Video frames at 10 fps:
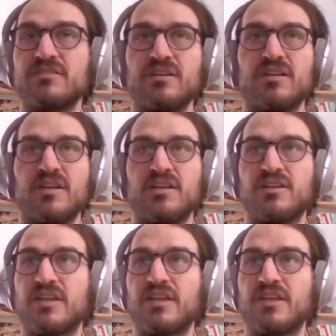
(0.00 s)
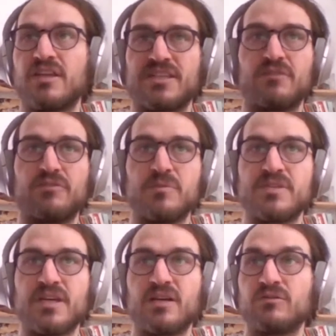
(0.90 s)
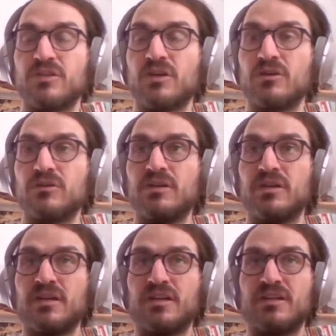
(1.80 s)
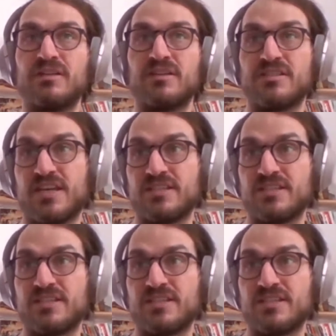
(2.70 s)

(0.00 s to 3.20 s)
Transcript: Trust think tank. He says some analysis suggests